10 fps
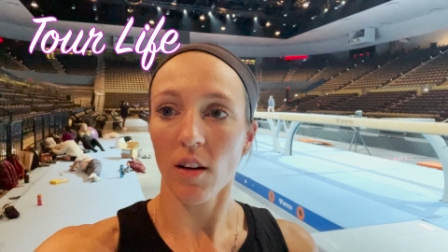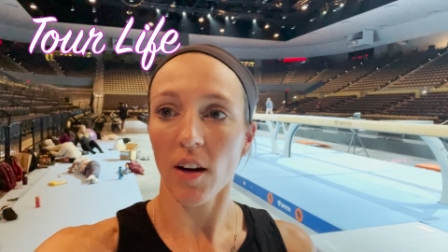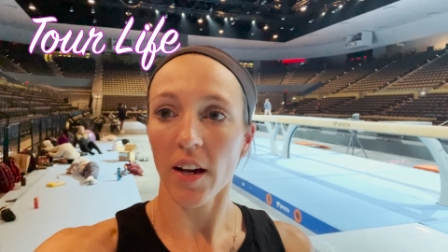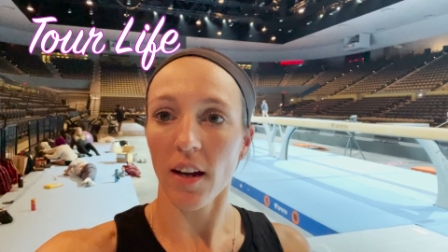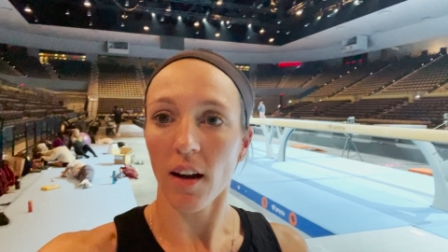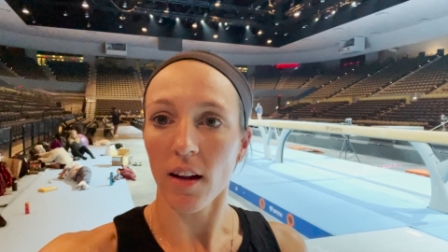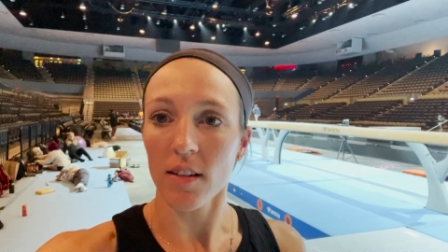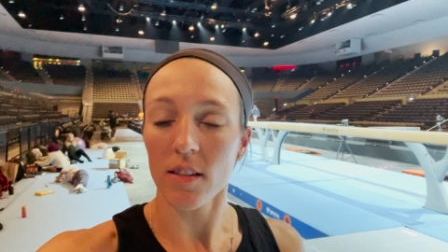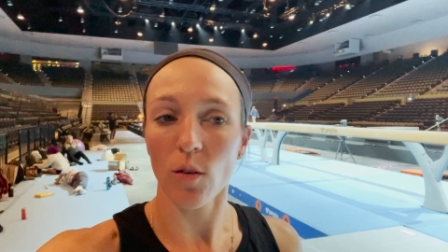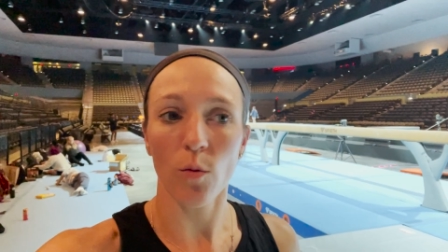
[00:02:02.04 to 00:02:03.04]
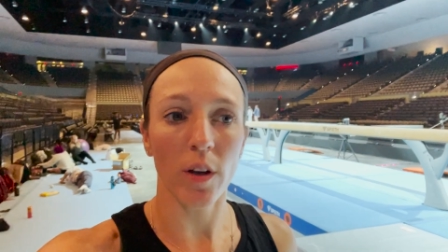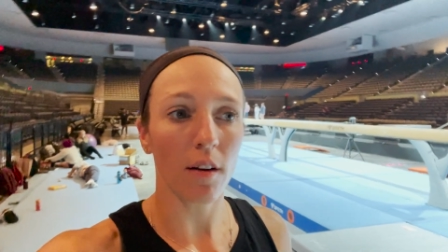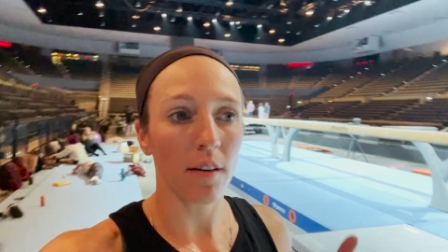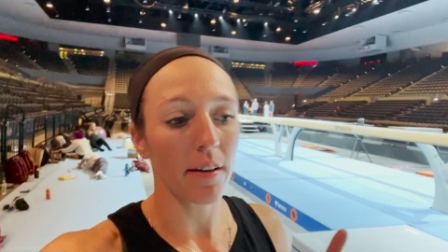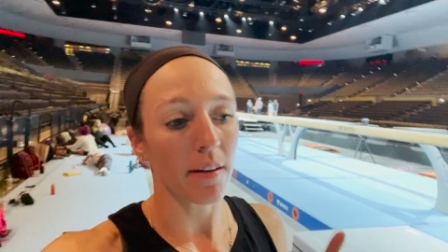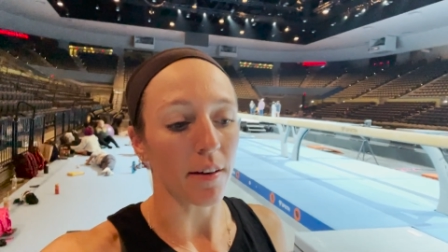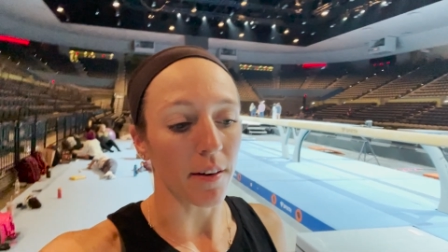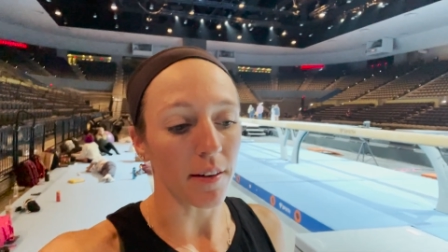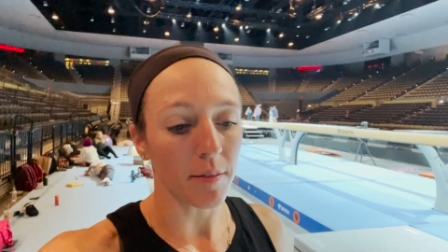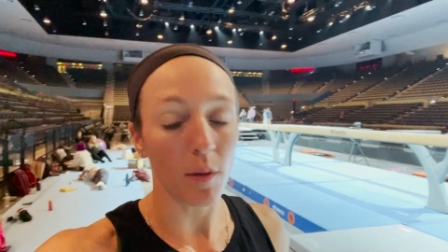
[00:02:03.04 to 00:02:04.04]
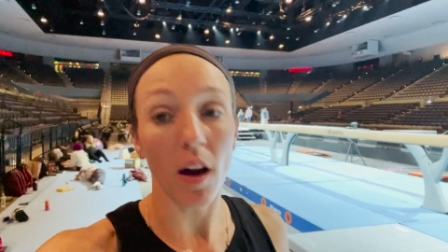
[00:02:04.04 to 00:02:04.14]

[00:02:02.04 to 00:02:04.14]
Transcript: All right, guys, we are here.